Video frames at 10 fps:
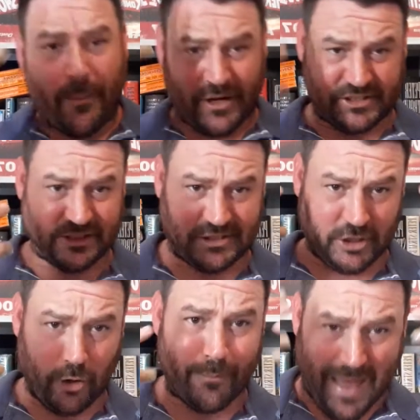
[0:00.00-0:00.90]
But she's
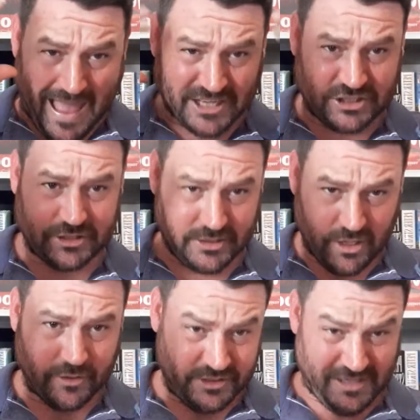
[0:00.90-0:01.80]
so bashed, you
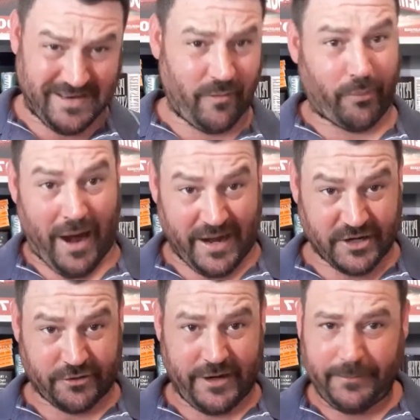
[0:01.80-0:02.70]
know, she doesn't have a brain
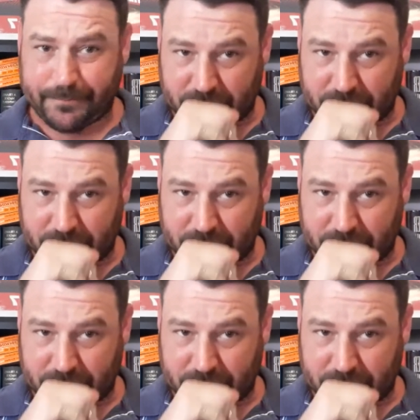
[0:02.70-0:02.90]
injury,